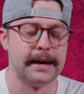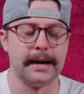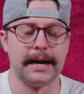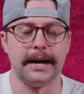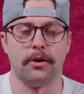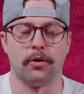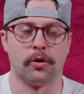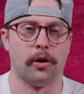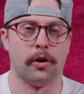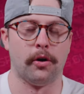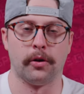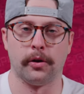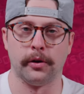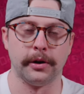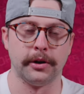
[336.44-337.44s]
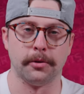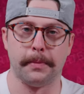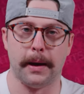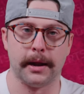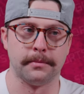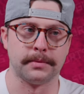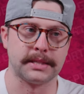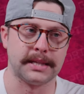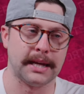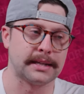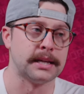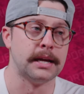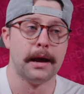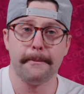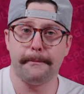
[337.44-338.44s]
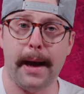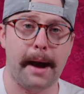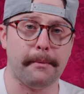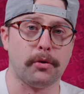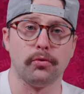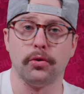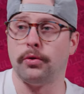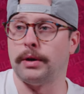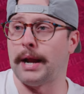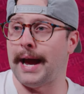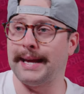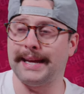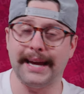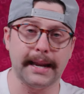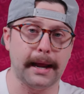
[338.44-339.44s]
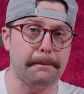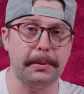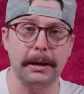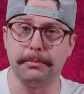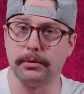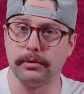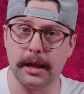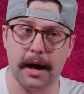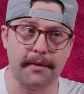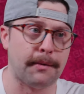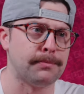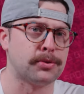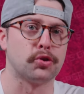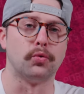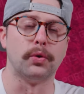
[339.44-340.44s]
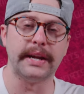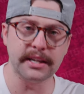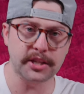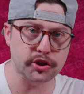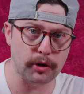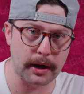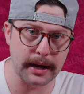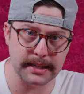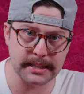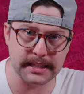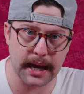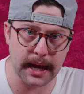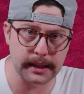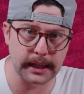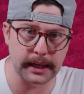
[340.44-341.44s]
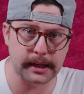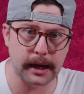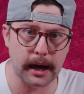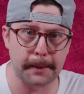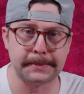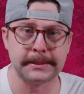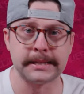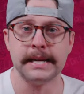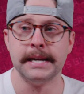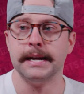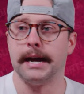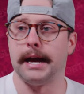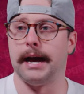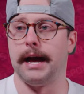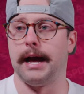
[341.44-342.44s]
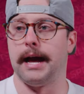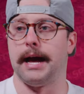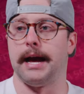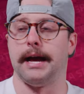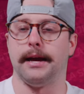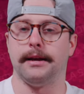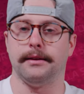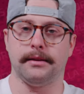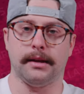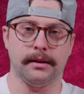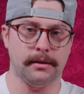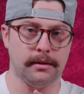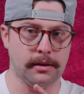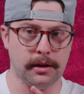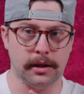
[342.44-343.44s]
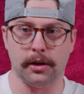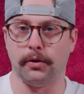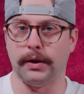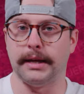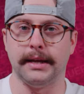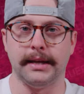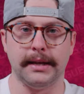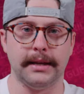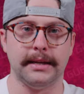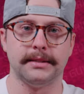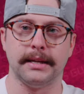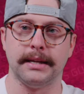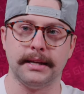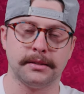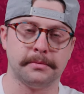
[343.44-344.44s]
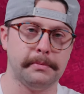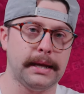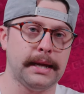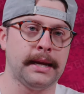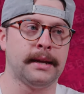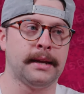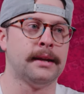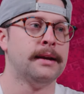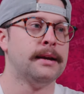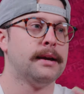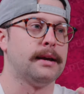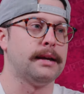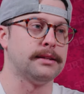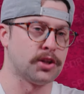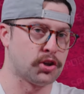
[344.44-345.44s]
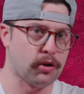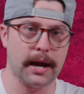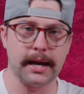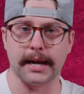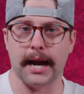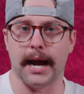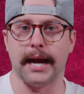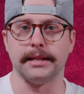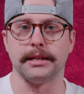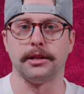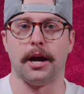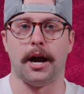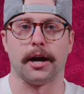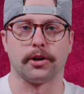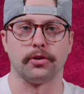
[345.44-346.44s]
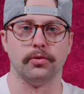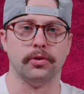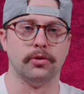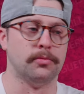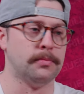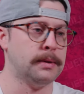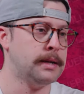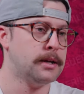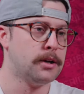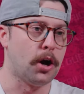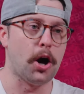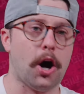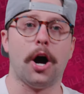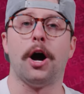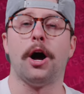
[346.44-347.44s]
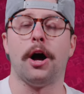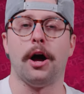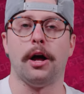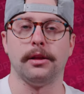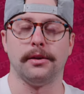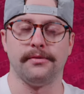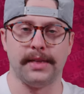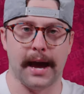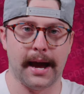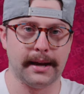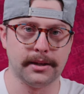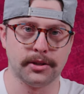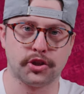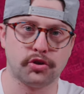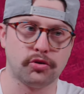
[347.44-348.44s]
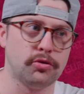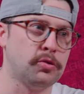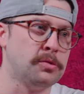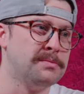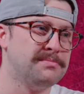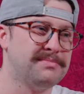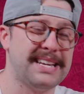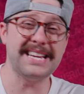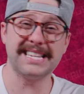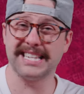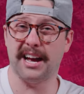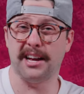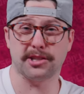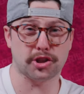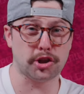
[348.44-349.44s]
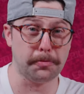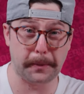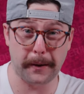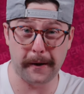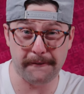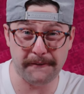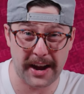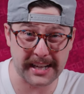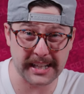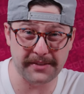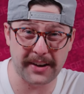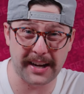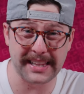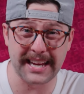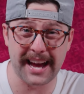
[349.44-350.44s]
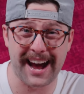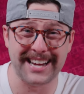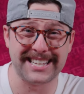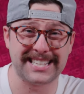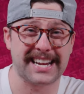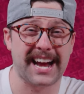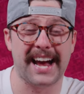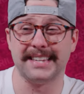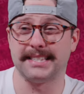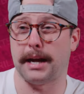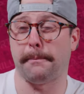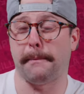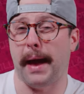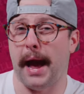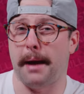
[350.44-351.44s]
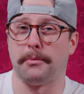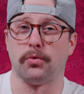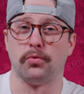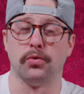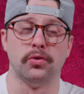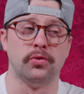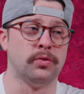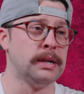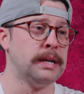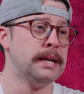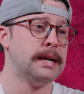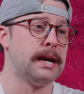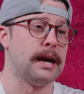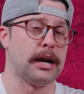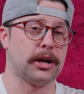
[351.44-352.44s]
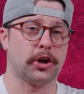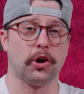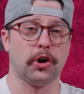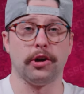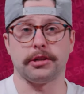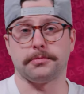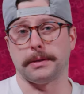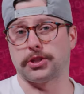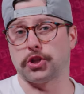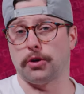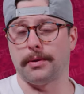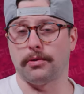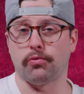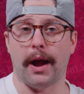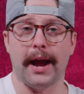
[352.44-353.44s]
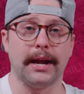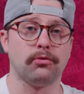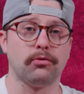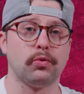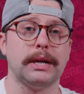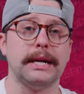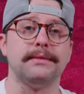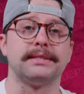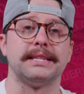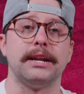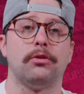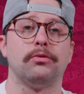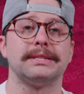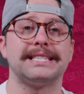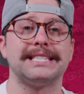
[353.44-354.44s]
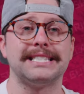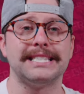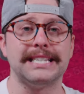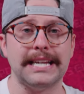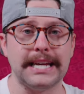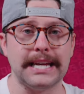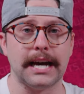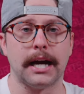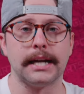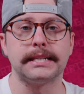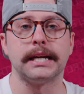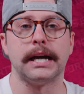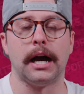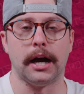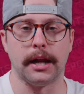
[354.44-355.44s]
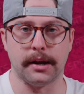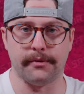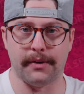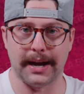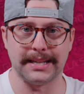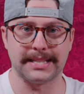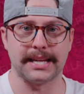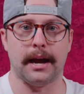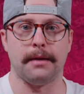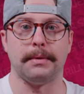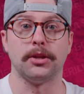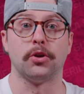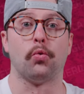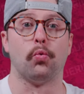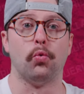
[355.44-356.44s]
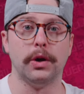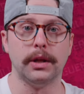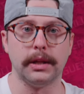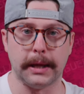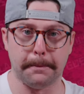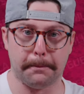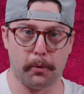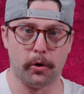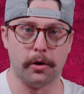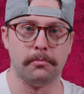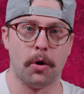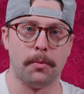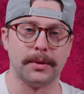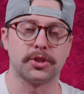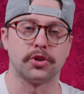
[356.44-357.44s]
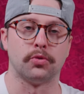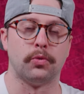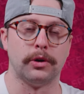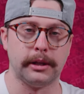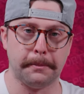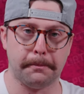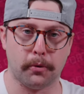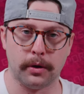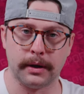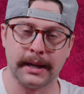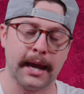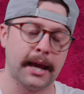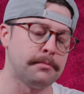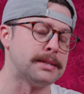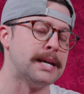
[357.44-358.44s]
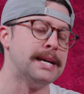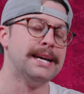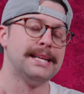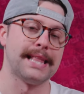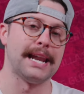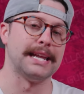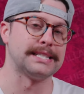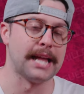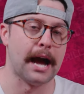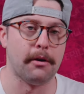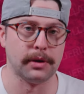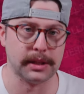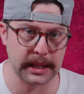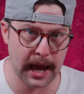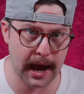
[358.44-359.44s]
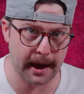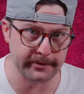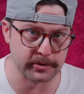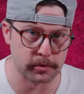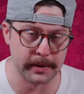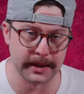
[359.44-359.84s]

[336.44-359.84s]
or in your bottom six. Pat Maroon, I get it. People love him. Three straight Stanley Cups. You know, he's mean. He's a great guy in the locker room. All of that is true. He's not super effective on the ice. Guys like Pat Maroon, Curtis McDermott, Ryan Reeves, they don't see a ton of ice time in a really important moment, so really important games. That is not what the Avs were